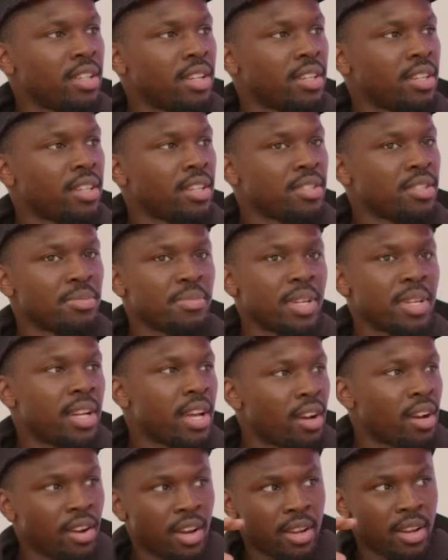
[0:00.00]
It doesn't mean
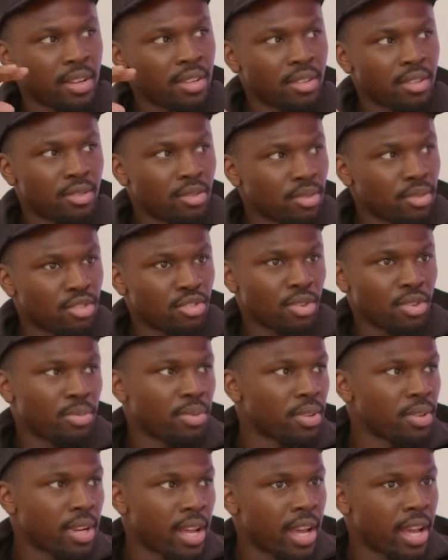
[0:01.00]
like go and do strip
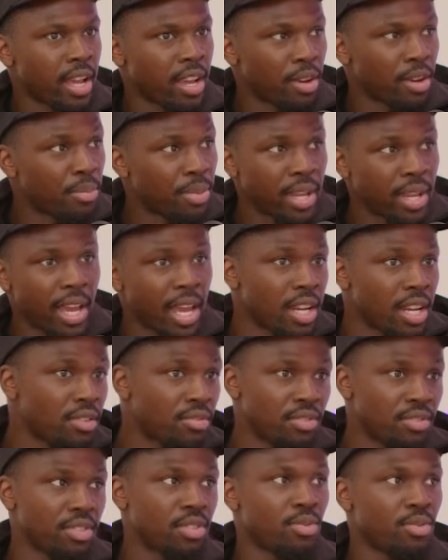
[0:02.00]
it. Like it could be
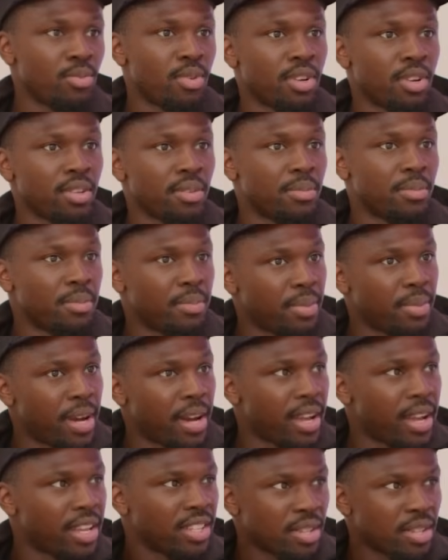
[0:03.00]
anything you want,
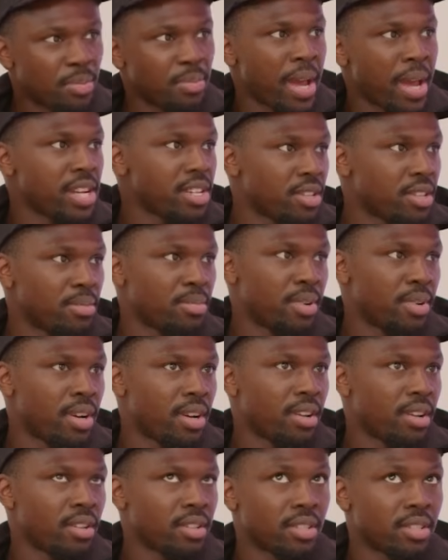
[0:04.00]
but it's a bachelor part.
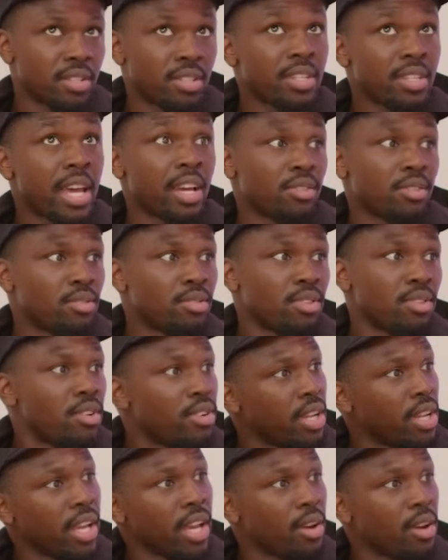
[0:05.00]
It's a stag do. You
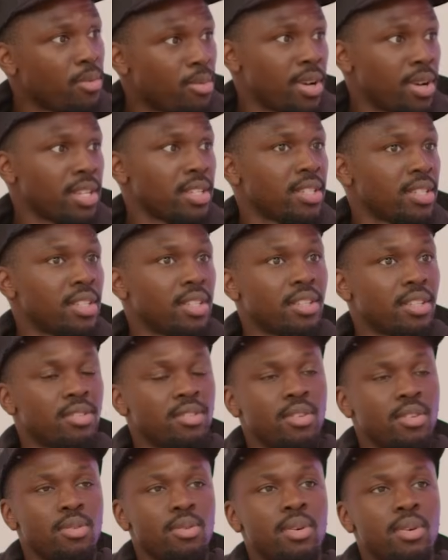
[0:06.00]
only get it once in it.
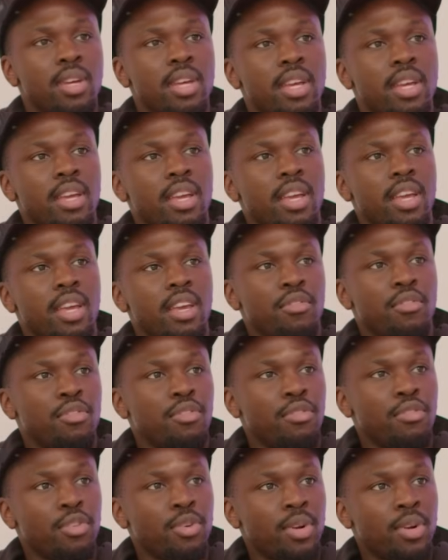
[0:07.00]
So if
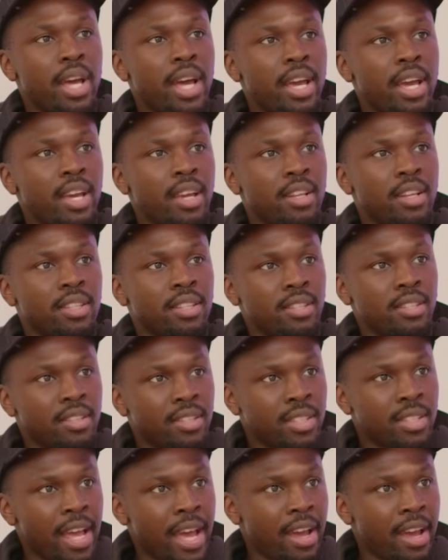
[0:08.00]
you feel like
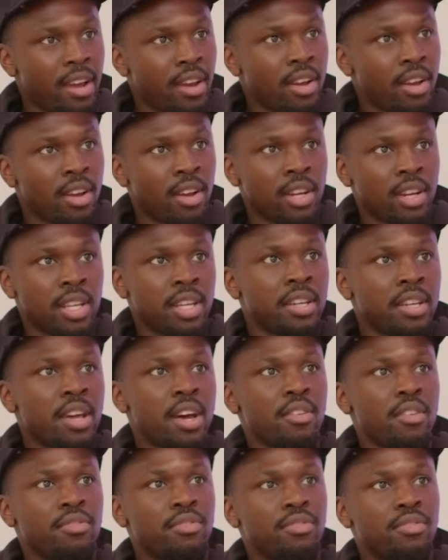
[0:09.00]
that early
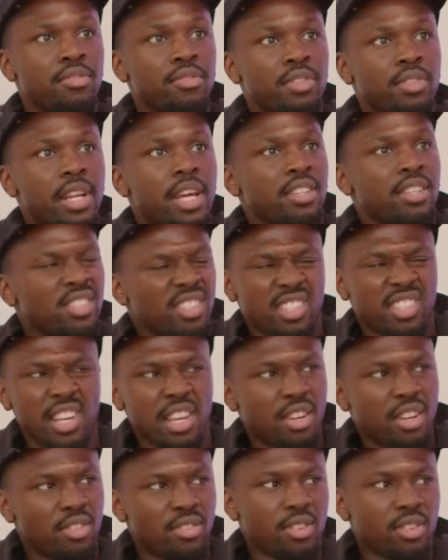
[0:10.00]
enough, like just
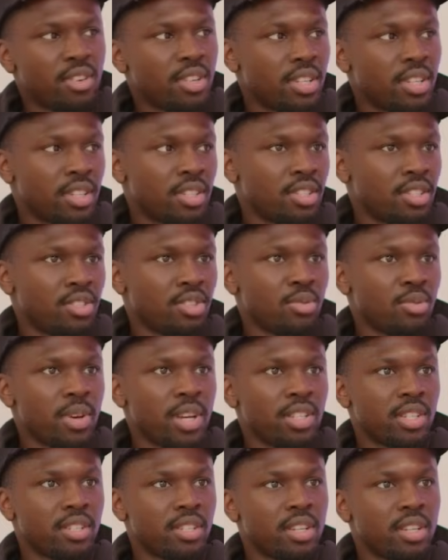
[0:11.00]
take control of the
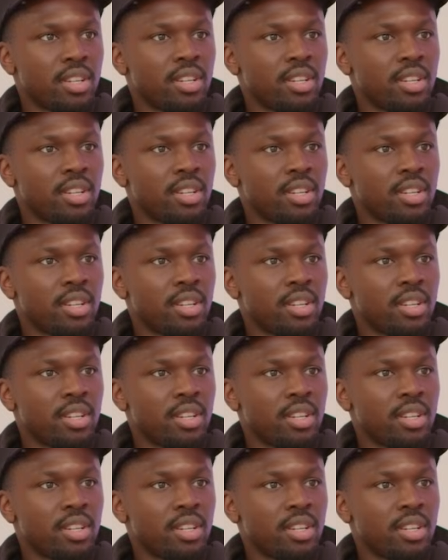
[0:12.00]
situation.